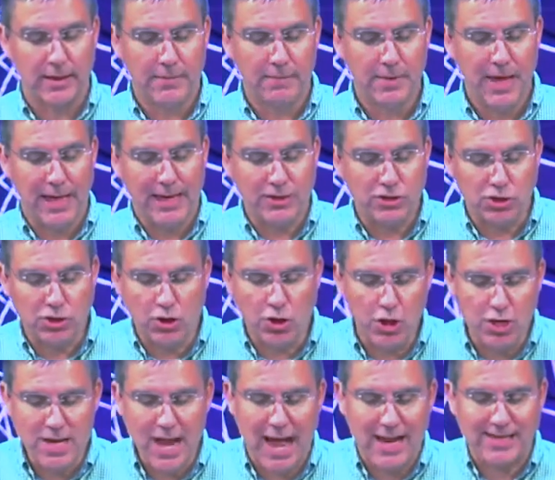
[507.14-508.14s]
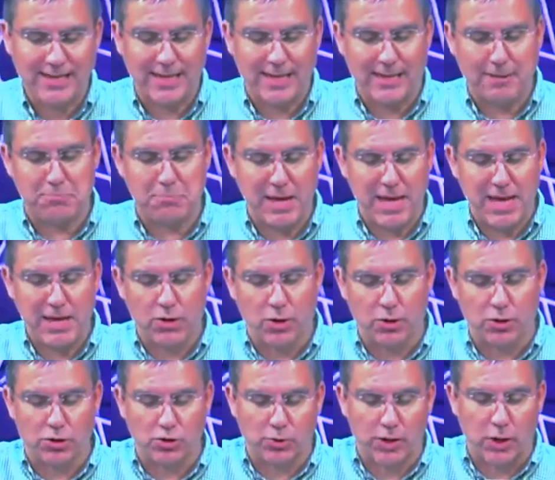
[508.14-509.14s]
It is good not to eat meat or
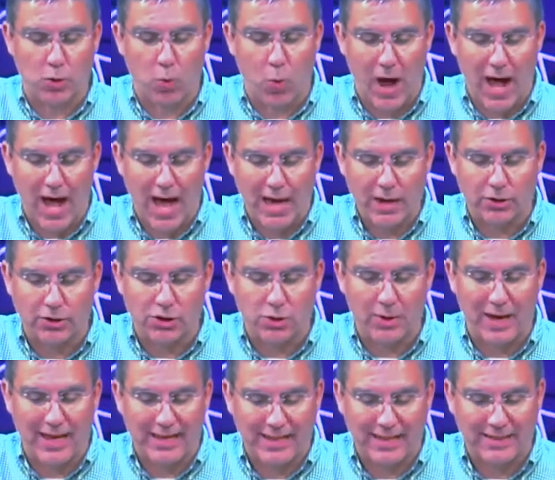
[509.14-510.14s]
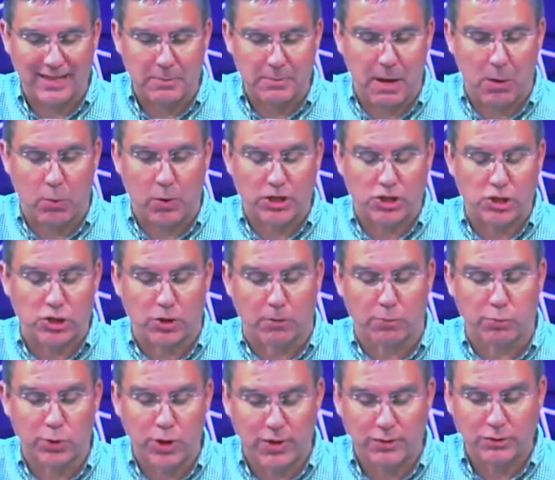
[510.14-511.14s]
to drink wine or do anything by which your
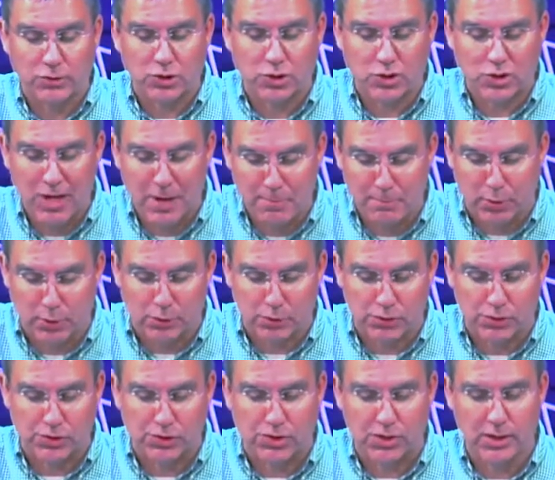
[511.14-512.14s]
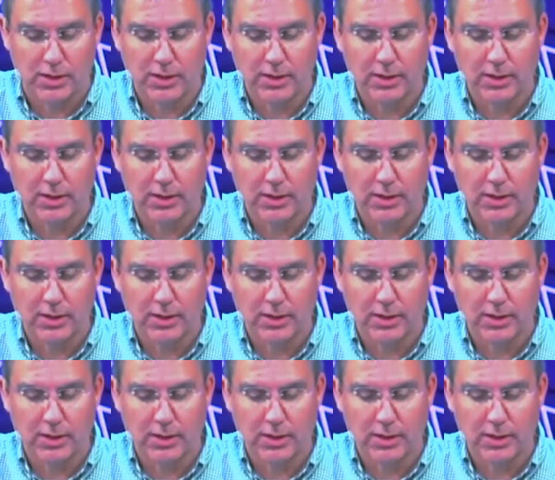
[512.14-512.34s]
brother stumbles.